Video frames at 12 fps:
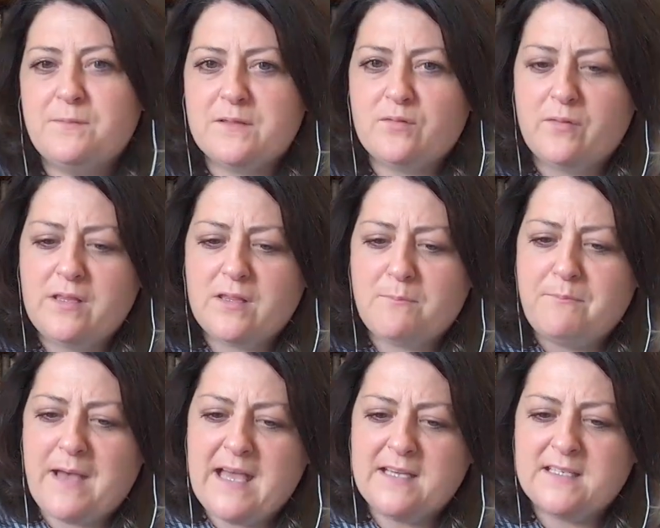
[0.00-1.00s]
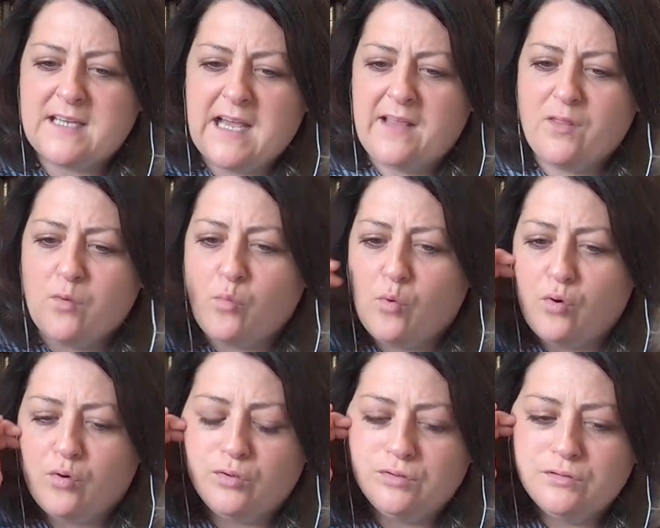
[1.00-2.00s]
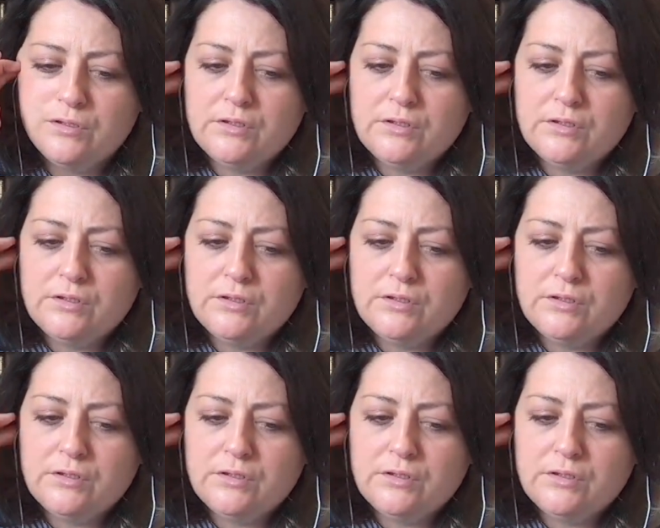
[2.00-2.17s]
between the bed and the wall.